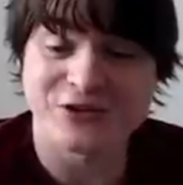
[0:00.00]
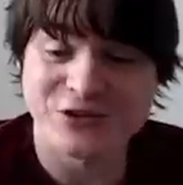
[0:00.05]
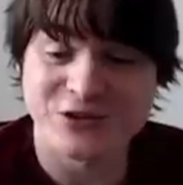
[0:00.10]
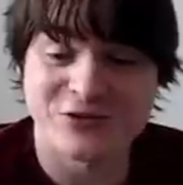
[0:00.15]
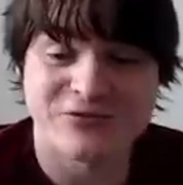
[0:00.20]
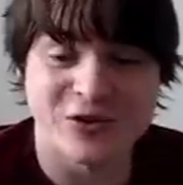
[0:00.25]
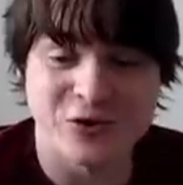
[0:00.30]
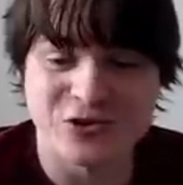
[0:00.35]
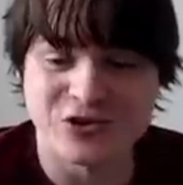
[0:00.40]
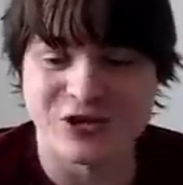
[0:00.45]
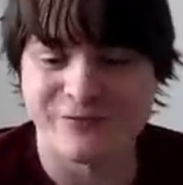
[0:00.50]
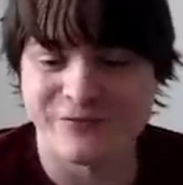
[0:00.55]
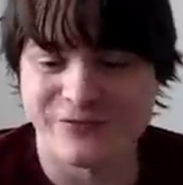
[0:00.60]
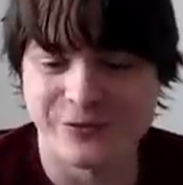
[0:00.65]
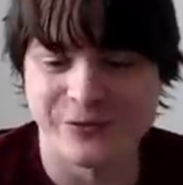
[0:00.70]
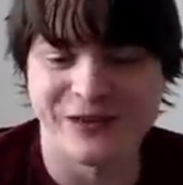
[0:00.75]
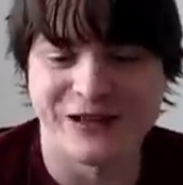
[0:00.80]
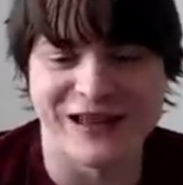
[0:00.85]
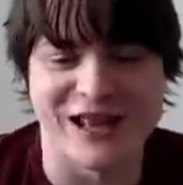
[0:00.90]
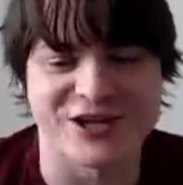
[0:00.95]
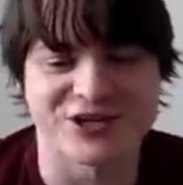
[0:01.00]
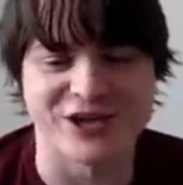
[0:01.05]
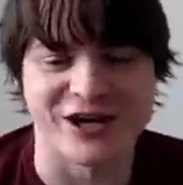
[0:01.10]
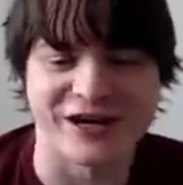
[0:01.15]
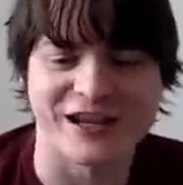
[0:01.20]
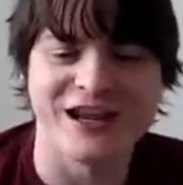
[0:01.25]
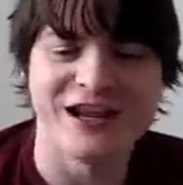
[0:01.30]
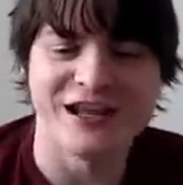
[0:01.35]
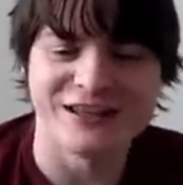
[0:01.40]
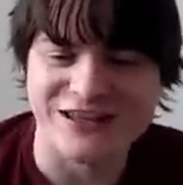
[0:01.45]
do a road trip through an
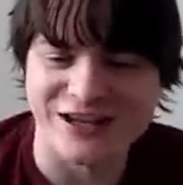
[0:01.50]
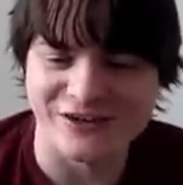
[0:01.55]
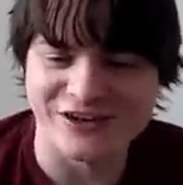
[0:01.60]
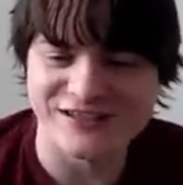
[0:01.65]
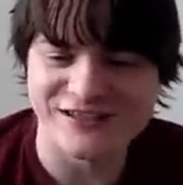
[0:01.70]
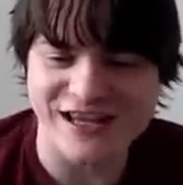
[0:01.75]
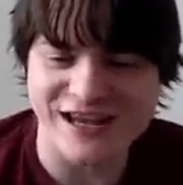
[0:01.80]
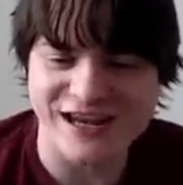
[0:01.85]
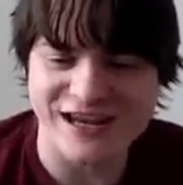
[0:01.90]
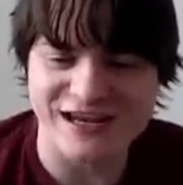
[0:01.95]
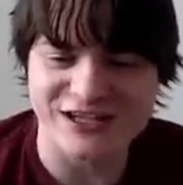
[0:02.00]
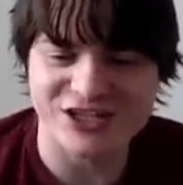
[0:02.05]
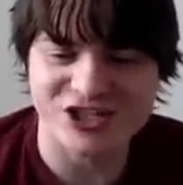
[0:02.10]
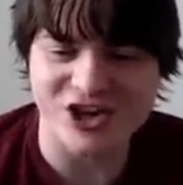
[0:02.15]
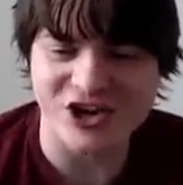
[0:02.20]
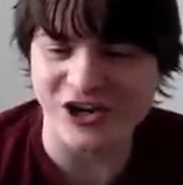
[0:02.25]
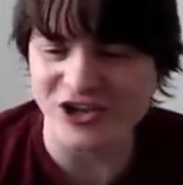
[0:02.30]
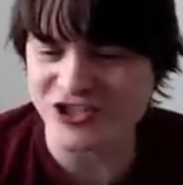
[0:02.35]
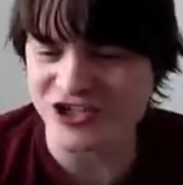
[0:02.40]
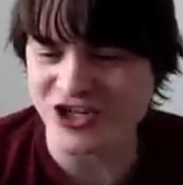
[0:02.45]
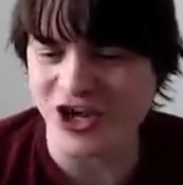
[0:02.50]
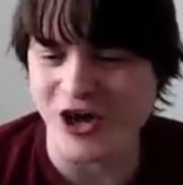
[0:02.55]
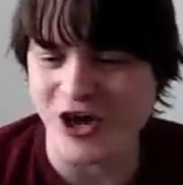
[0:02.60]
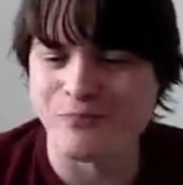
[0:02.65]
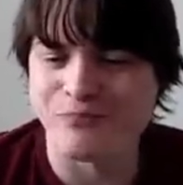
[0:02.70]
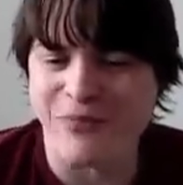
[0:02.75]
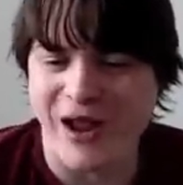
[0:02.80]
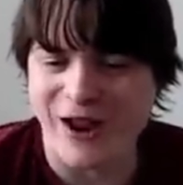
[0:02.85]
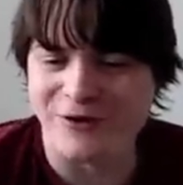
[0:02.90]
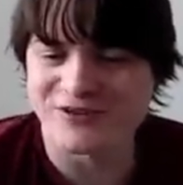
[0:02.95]
electric. There is a charger
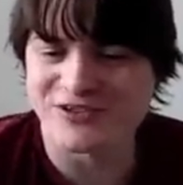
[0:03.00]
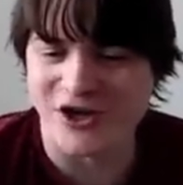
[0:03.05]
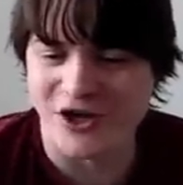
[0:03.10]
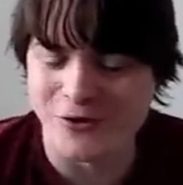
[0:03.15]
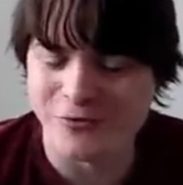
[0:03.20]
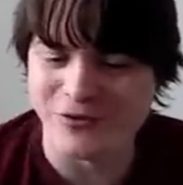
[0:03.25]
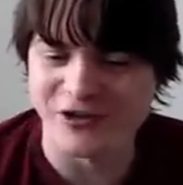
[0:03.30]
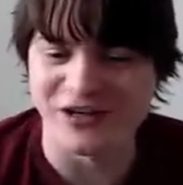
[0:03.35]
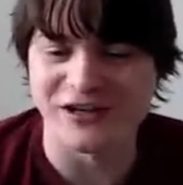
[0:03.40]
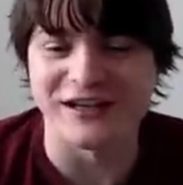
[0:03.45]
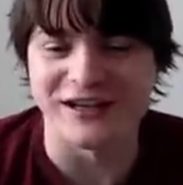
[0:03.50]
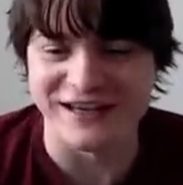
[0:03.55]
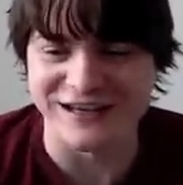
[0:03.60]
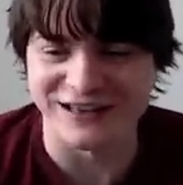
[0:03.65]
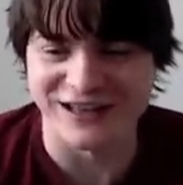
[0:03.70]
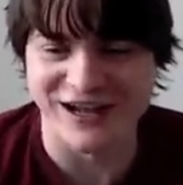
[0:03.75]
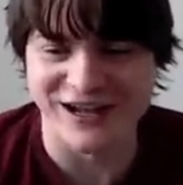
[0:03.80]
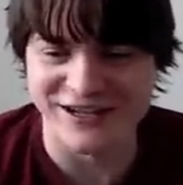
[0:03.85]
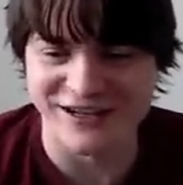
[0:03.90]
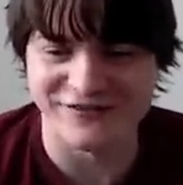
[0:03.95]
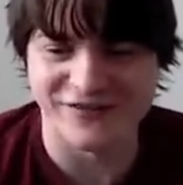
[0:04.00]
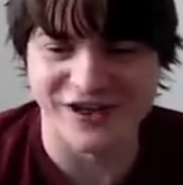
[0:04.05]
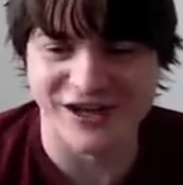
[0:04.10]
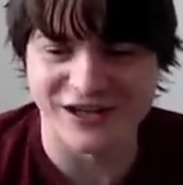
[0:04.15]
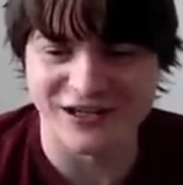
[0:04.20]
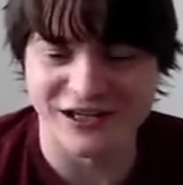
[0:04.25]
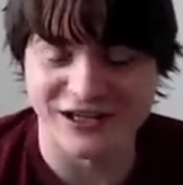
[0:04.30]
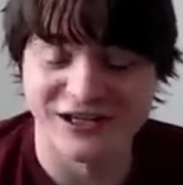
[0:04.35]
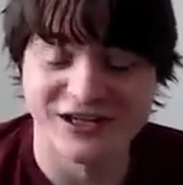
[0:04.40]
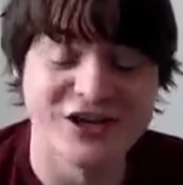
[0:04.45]
about to open in Ely,
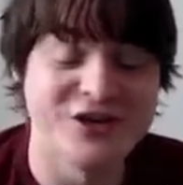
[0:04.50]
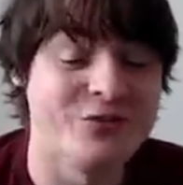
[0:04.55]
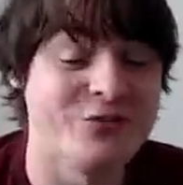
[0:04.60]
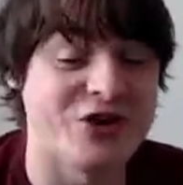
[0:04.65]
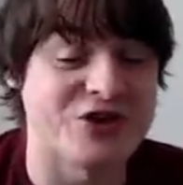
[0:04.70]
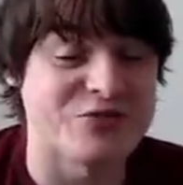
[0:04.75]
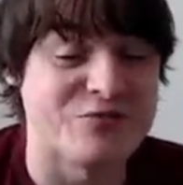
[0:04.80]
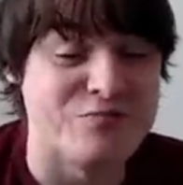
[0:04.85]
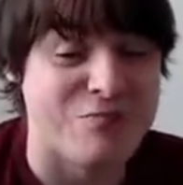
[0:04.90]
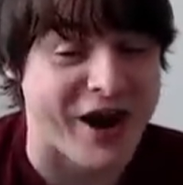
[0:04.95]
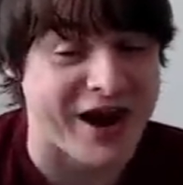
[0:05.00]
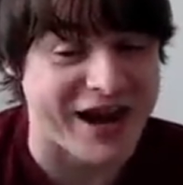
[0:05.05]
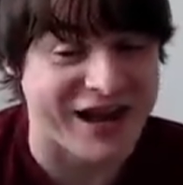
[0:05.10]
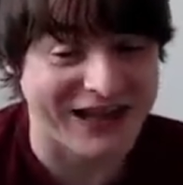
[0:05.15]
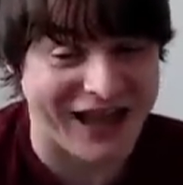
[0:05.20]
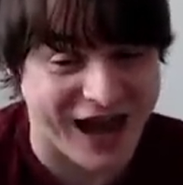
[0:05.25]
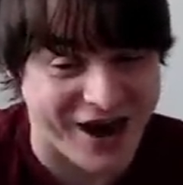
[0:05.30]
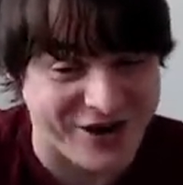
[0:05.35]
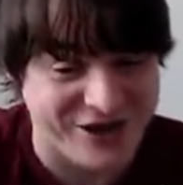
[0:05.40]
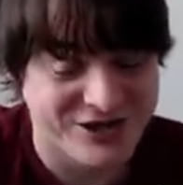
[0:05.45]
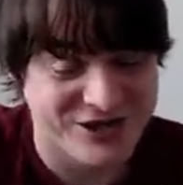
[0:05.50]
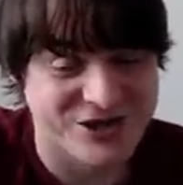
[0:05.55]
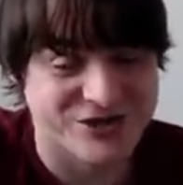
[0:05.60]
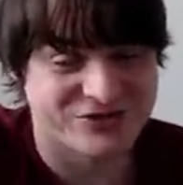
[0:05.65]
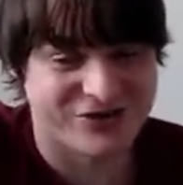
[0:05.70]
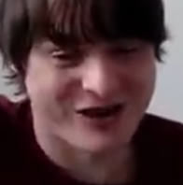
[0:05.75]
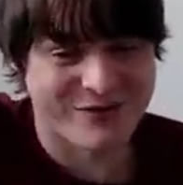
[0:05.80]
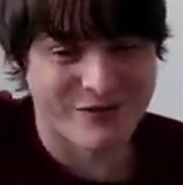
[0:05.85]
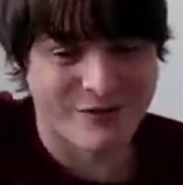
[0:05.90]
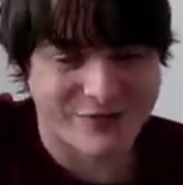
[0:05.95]
Nevada, which might allow you to
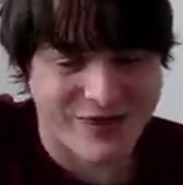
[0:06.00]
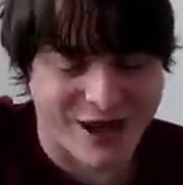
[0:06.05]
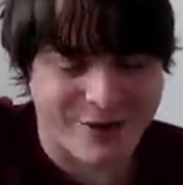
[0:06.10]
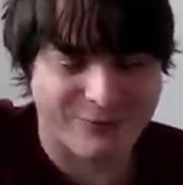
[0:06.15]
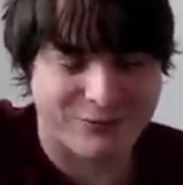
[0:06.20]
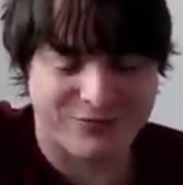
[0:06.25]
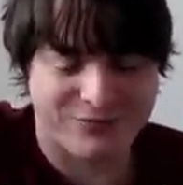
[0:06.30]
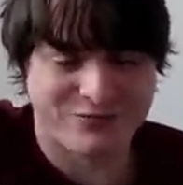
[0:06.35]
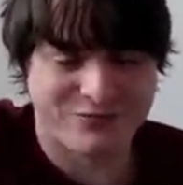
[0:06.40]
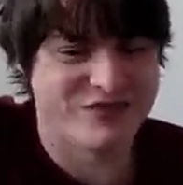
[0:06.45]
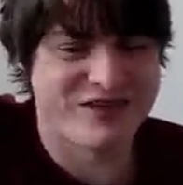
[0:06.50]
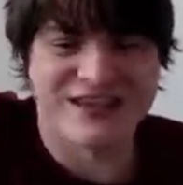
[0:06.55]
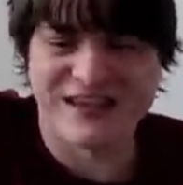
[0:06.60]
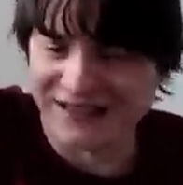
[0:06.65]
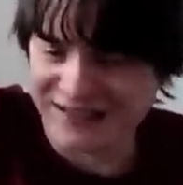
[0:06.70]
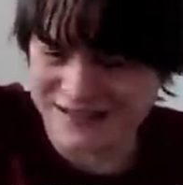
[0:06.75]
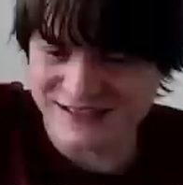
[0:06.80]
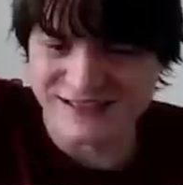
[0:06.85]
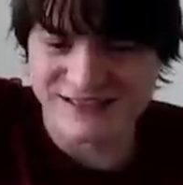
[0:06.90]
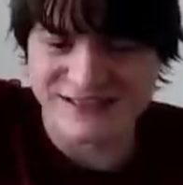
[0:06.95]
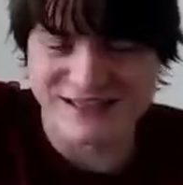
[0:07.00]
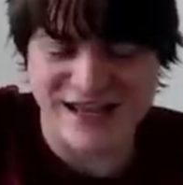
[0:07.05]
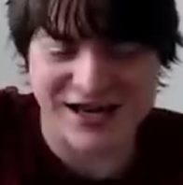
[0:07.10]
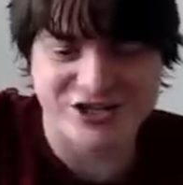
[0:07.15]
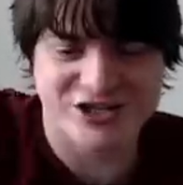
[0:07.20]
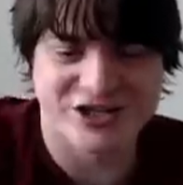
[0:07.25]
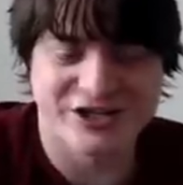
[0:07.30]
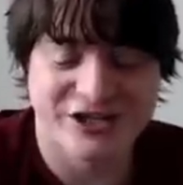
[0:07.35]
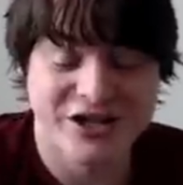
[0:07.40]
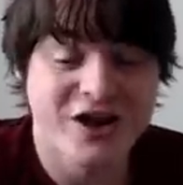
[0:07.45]
drive up that eastern
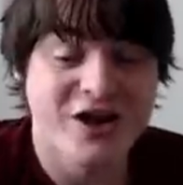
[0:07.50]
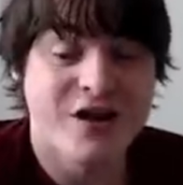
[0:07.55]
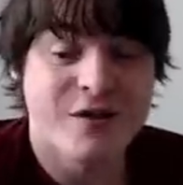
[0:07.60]
section,